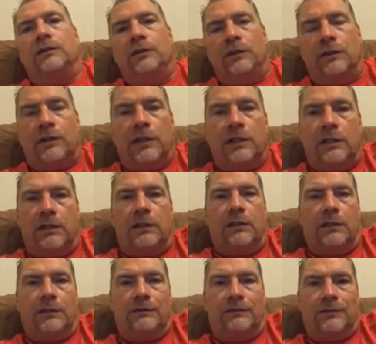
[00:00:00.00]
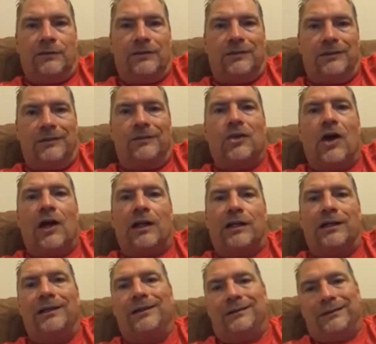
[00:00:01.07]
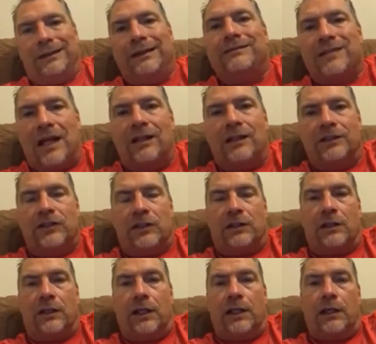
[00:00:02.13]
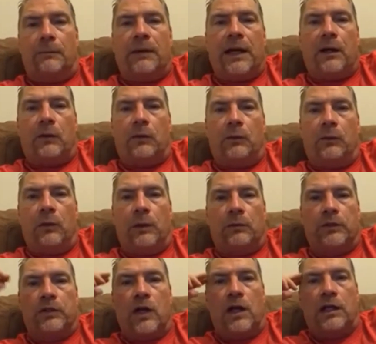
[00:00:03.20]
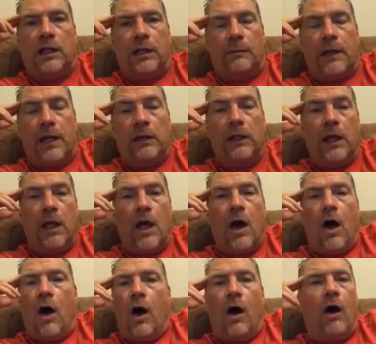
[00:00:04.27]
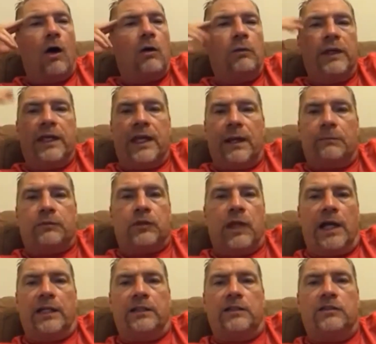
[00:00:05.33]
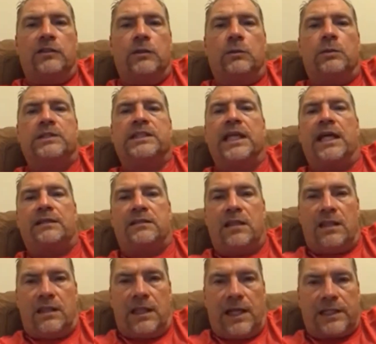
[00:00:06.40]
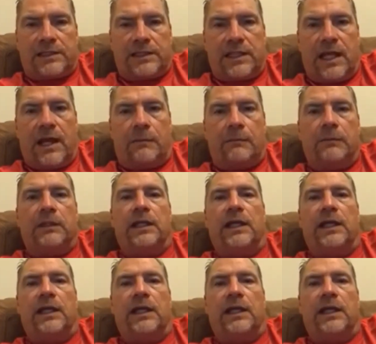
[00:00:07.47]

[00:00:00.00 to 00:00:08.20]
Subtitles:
you can talk intelligently about what we're talking about. All we kept trying to do was get to the next step.